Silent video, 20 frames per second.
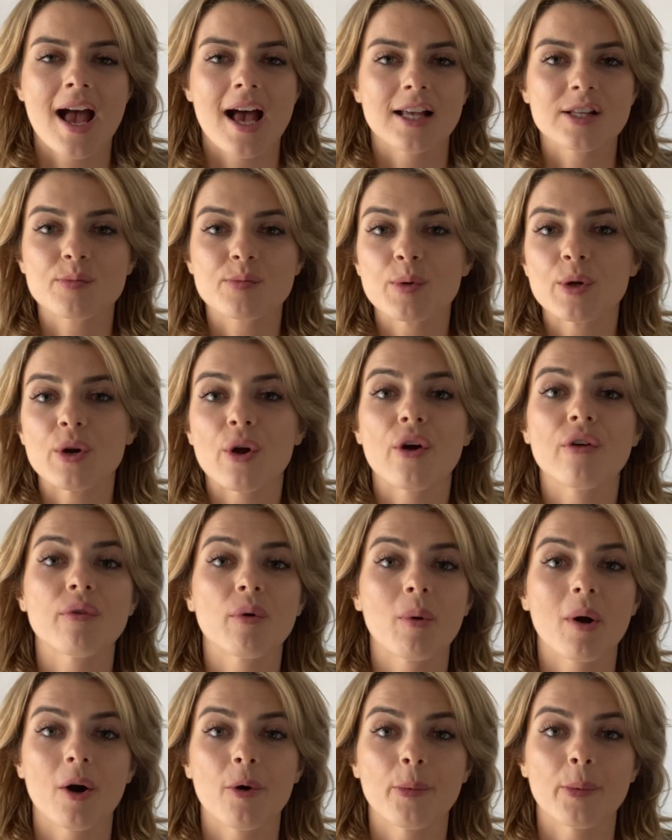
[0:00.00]
has been
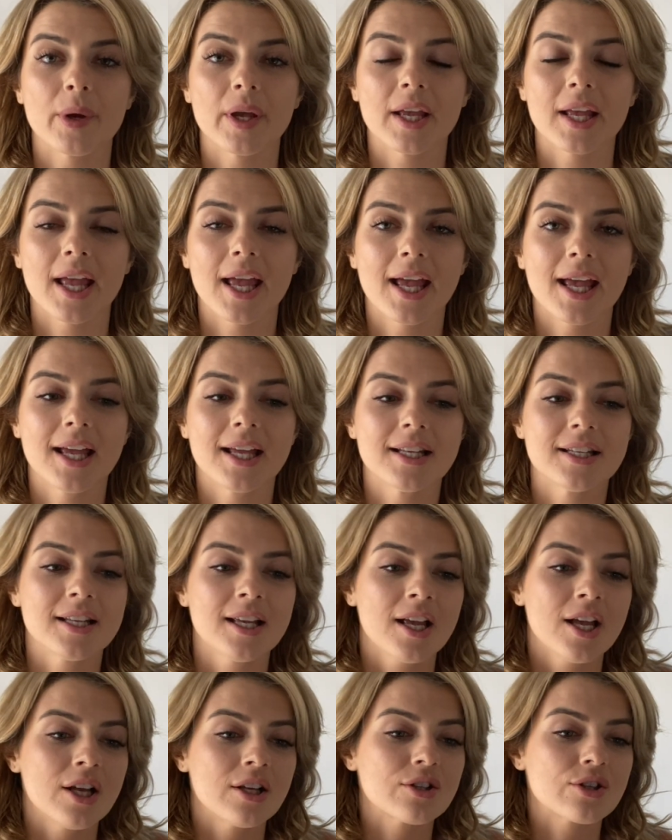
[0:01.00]
overwhelming and
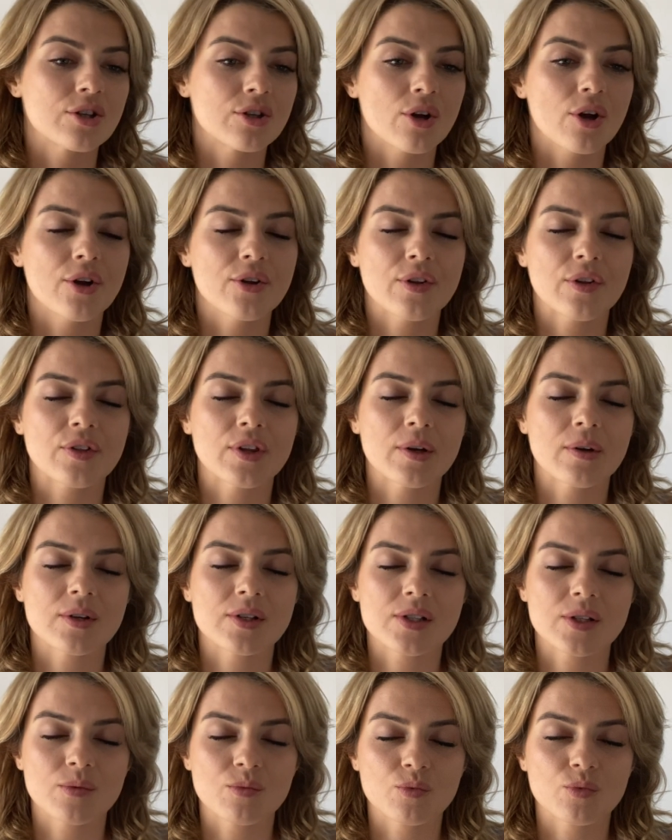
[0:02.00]
to know that there are
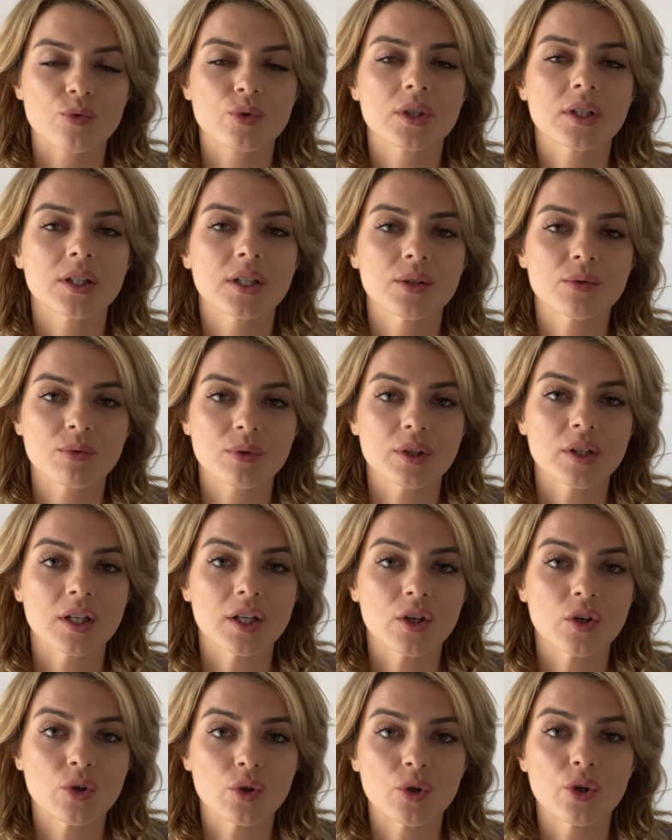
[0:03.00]
some really, really
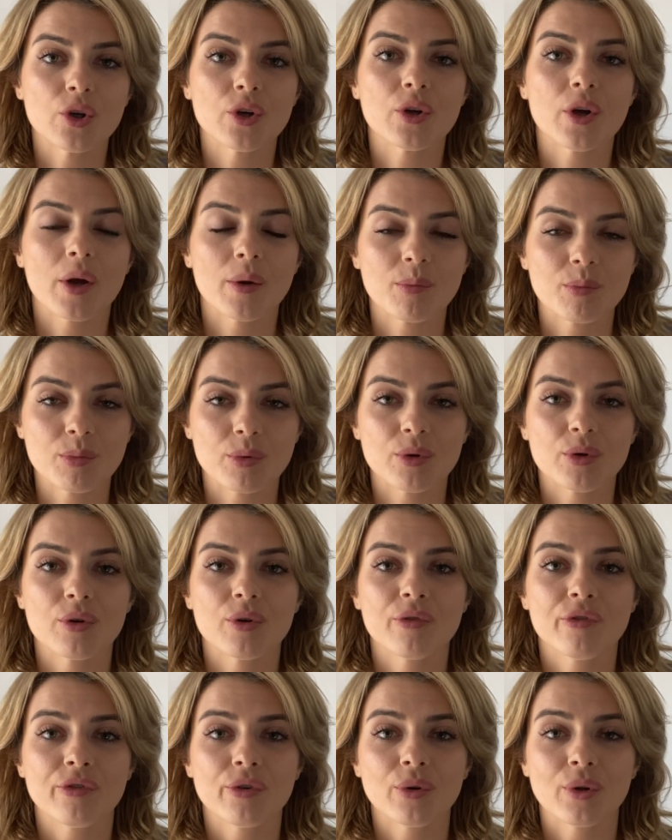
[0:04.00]
good and
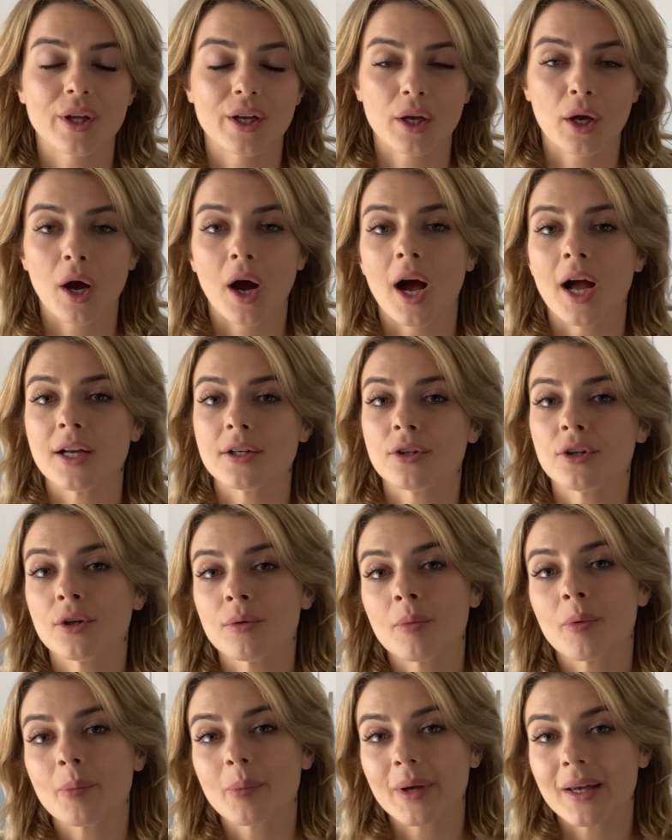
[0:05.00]
beautiful and kind
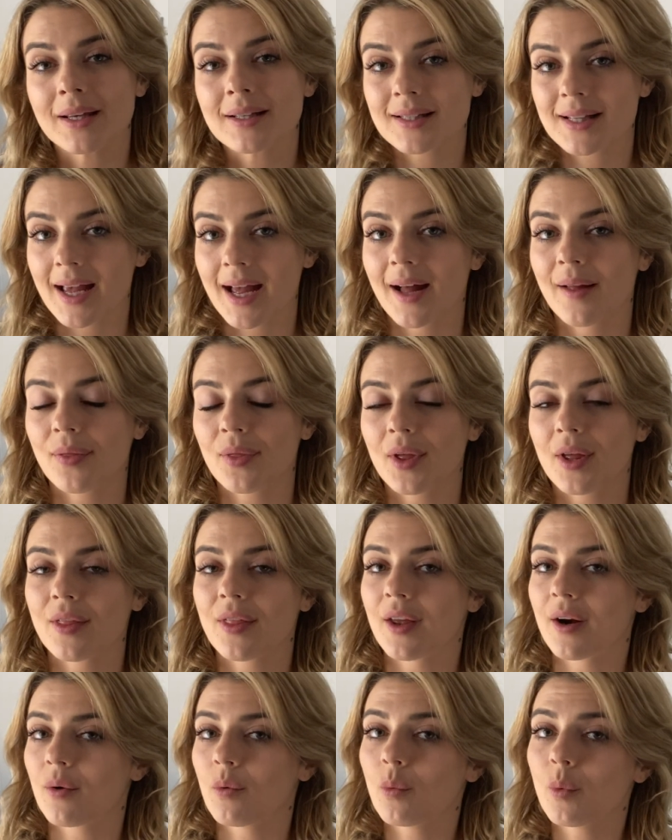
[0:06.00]
human beings out there
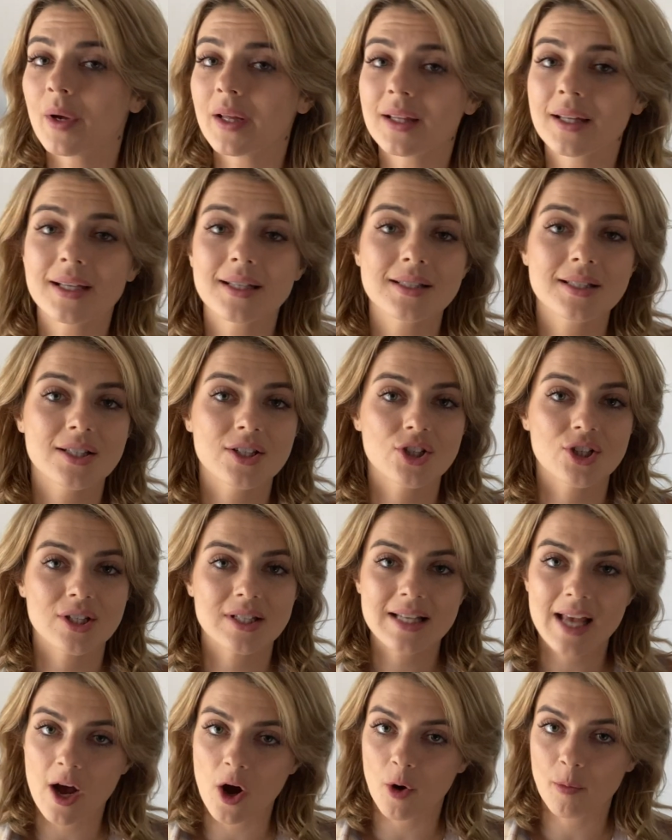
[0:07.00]
that are willing to
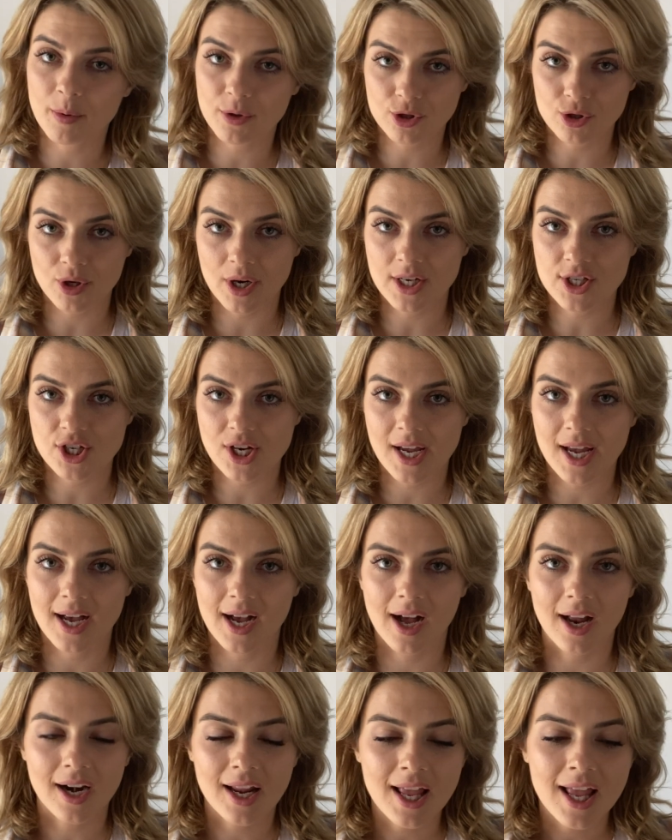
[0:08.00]
just help a stranger
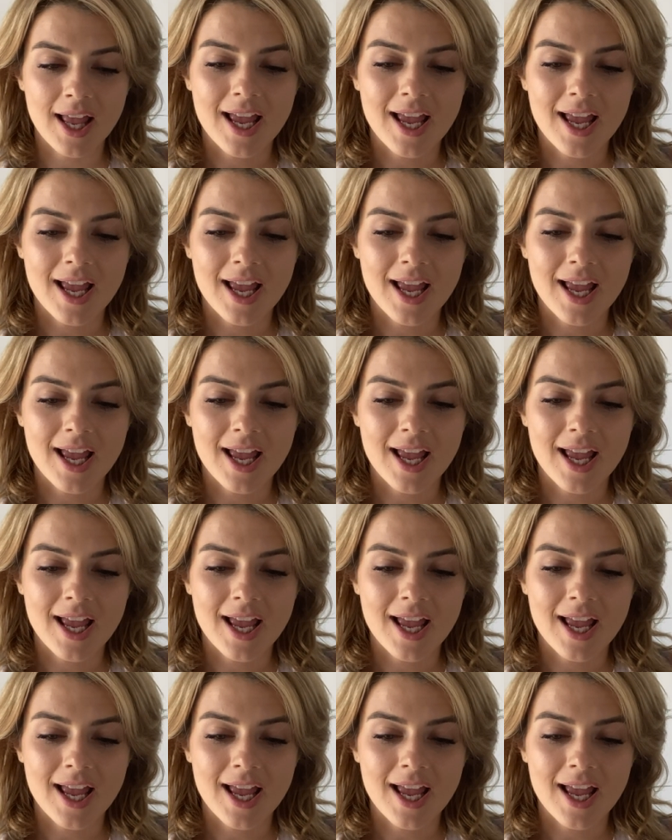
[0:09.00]
out.